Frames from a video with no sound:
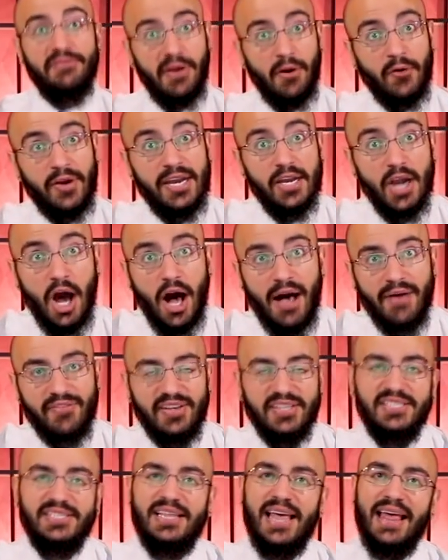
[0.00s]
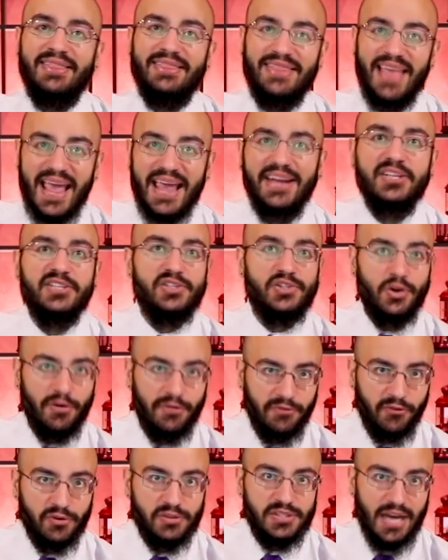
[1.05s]
very novice that they
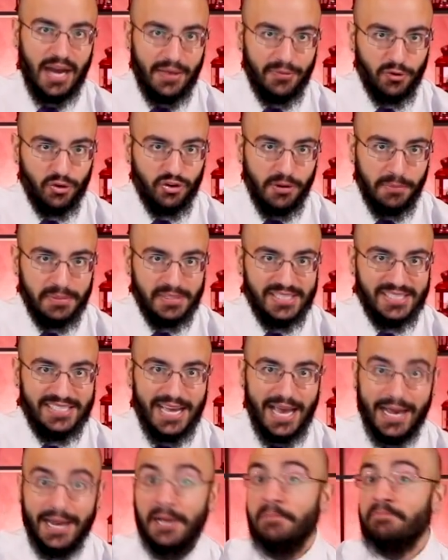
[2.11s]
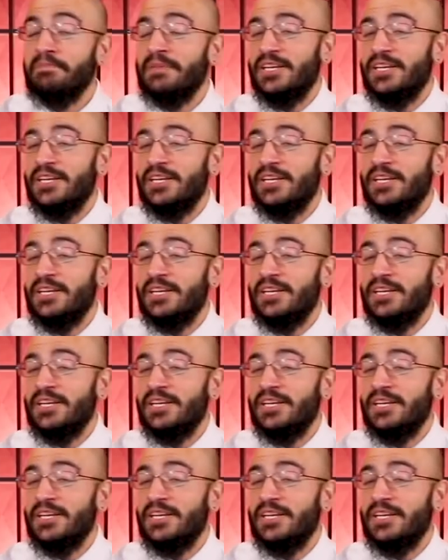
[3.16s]
deserve first authorship instead.